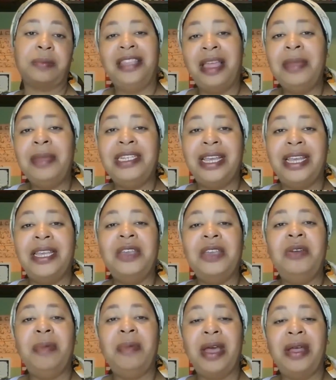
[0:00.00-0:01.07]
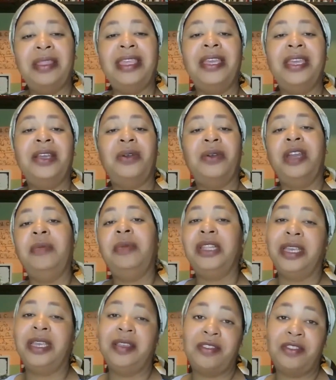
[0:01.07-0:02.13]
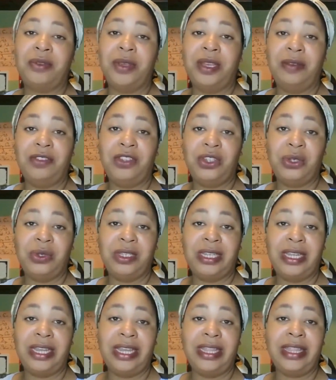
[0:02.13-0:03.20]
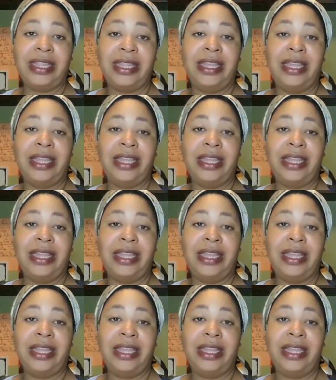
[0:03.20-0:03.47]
Let me tell you about the incredible history of Juneteenth.